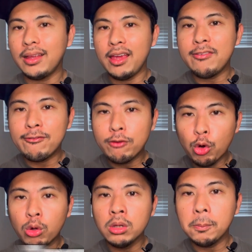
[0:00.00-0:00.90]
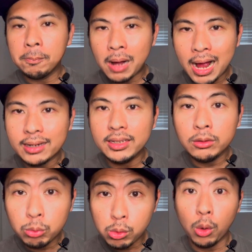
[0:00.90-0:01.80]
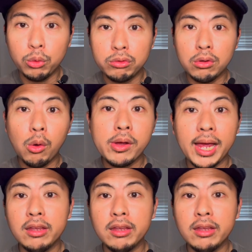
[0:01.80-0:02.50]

a full-bodied rose, okay?